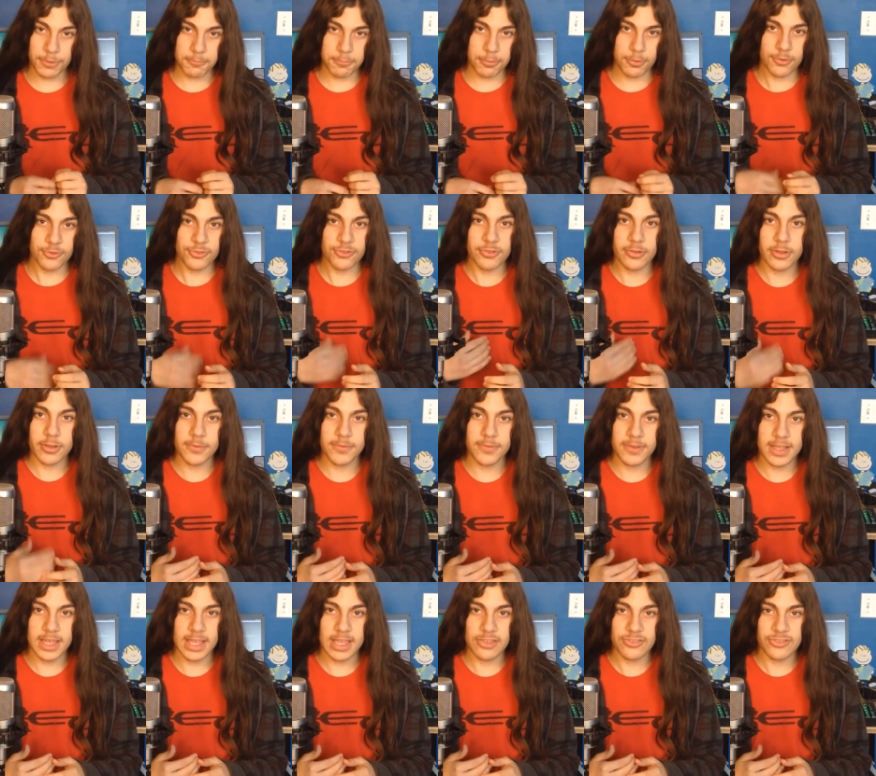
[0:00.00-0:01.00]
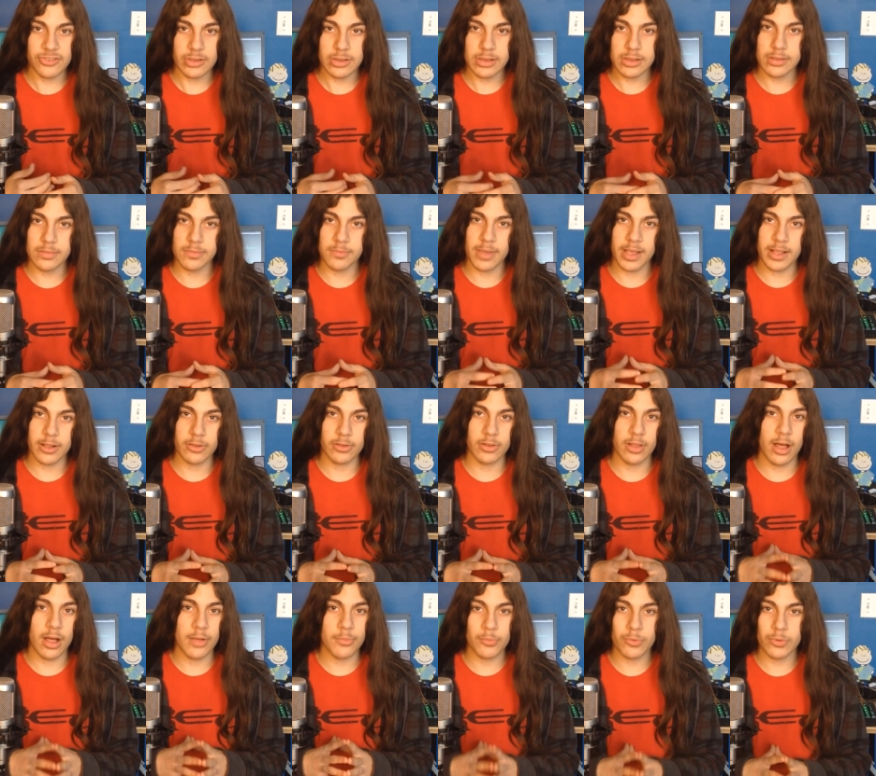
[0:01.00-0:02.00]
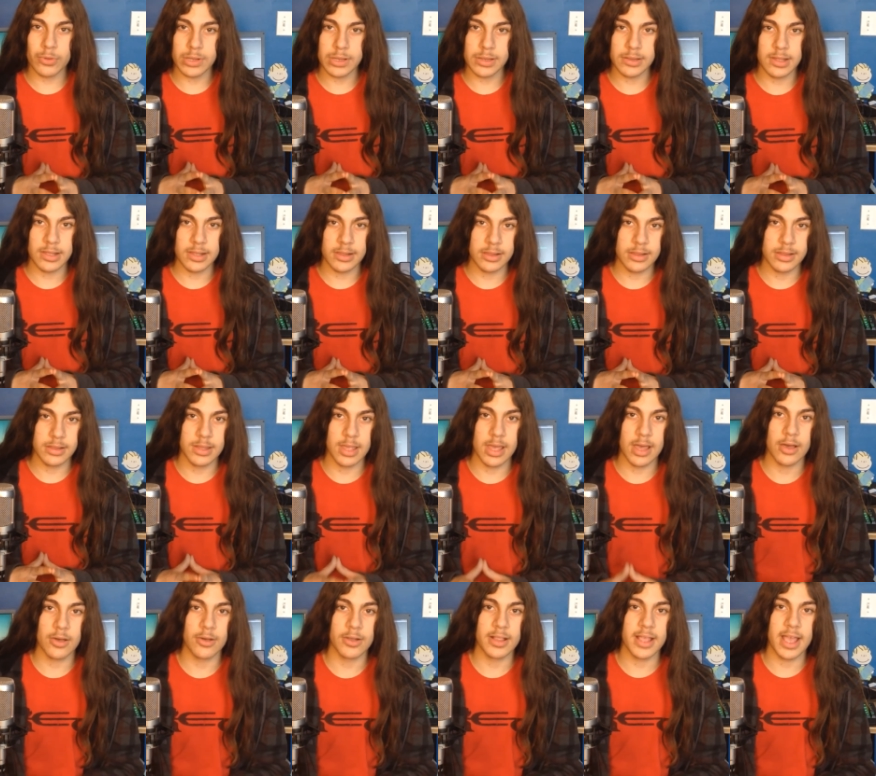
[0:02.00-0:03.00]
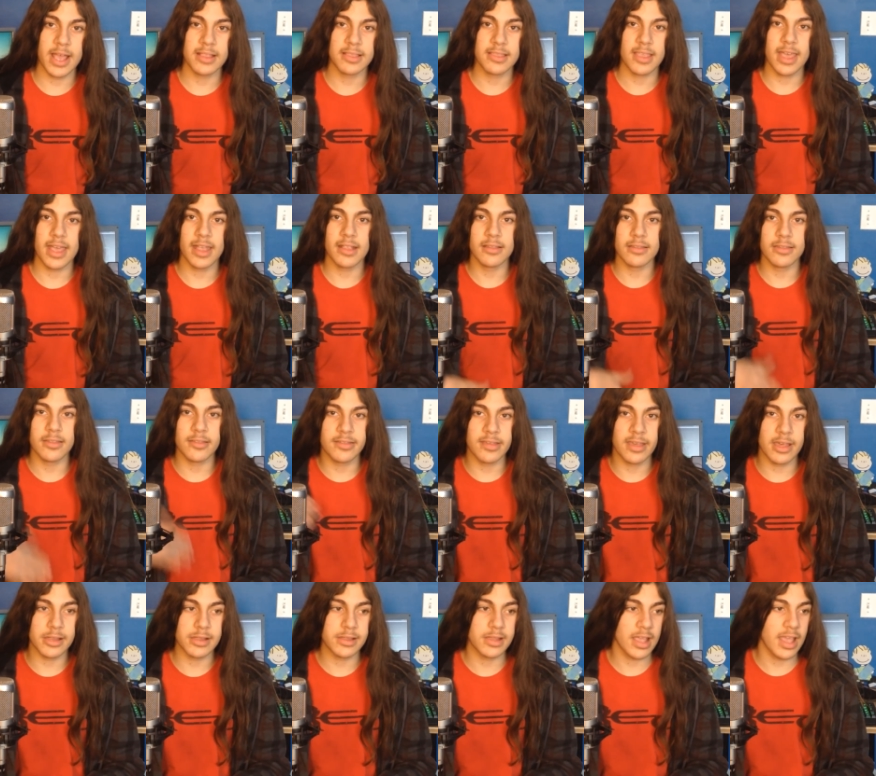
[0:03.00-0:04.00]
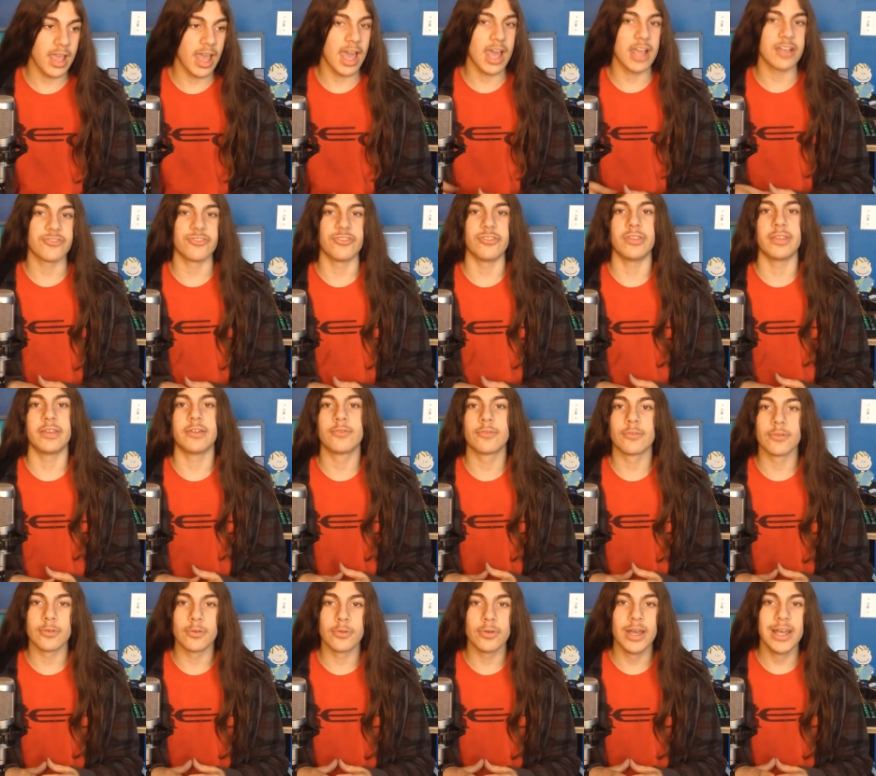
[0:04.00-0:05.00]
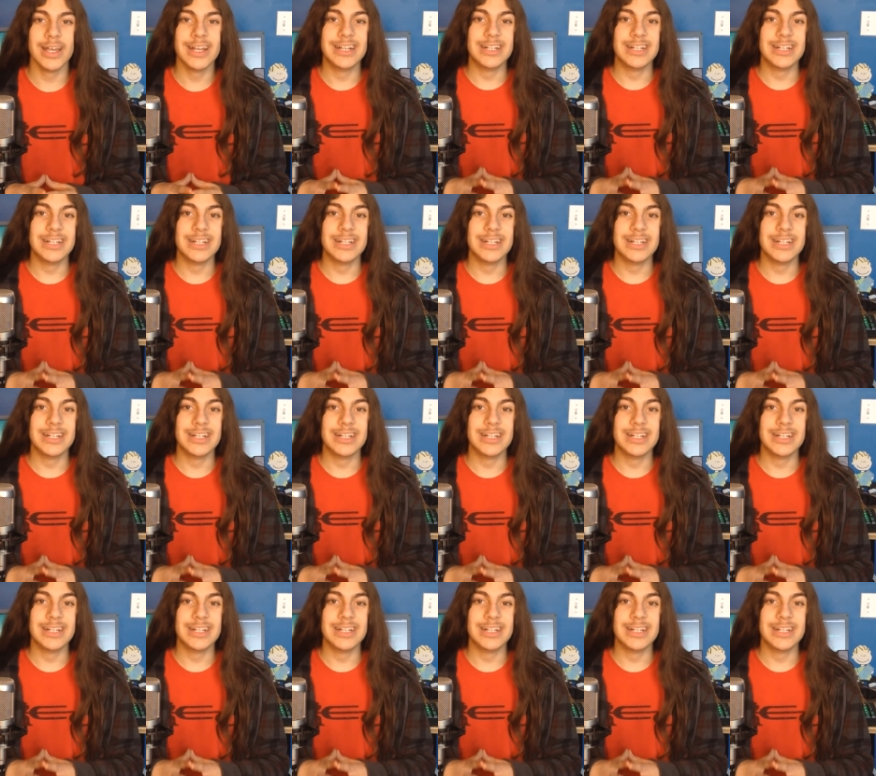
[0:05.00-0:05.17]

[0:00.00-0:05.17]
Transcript: Push notifications made a lot more sense now, and at the end of the test, I actually grew